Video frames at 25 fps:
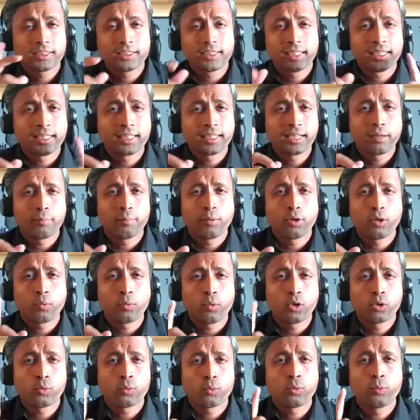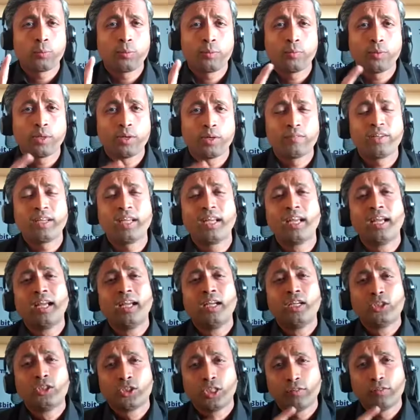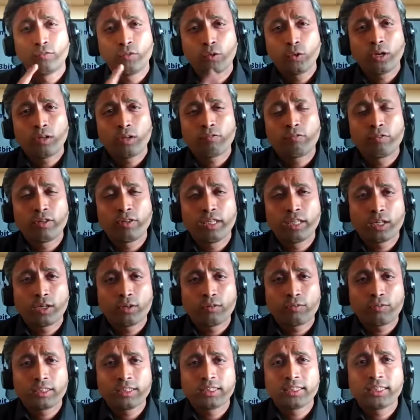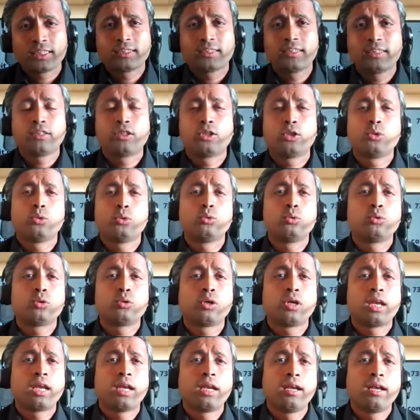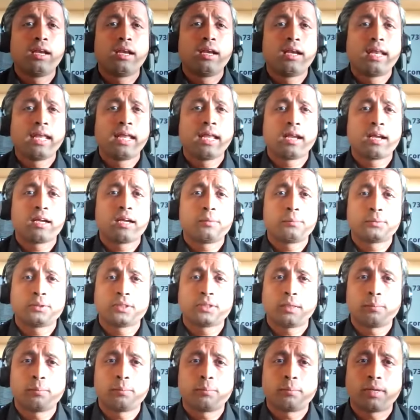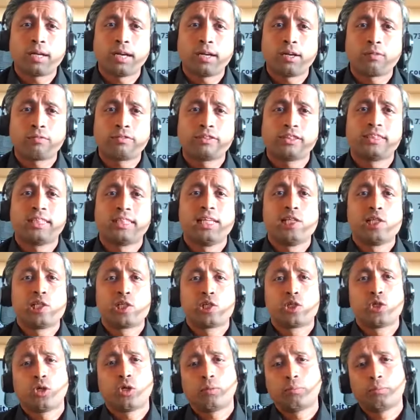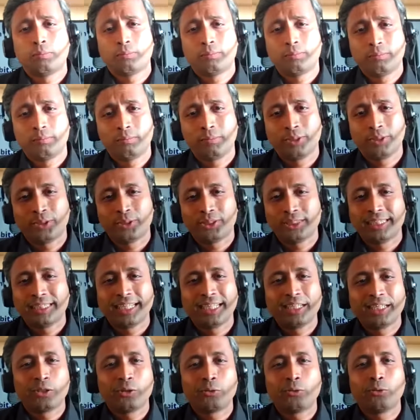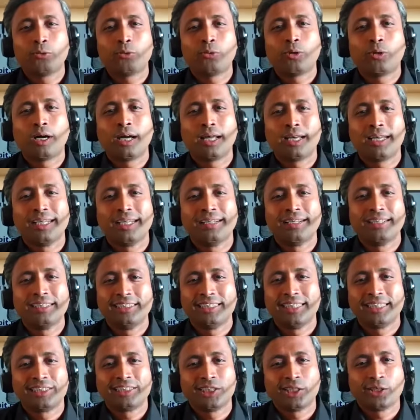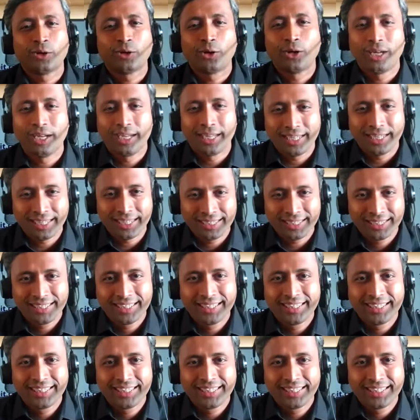just thinking about what would be one way. So if you are fear of rejection, you take up some kind of a sales job, because then you are in rejection all day.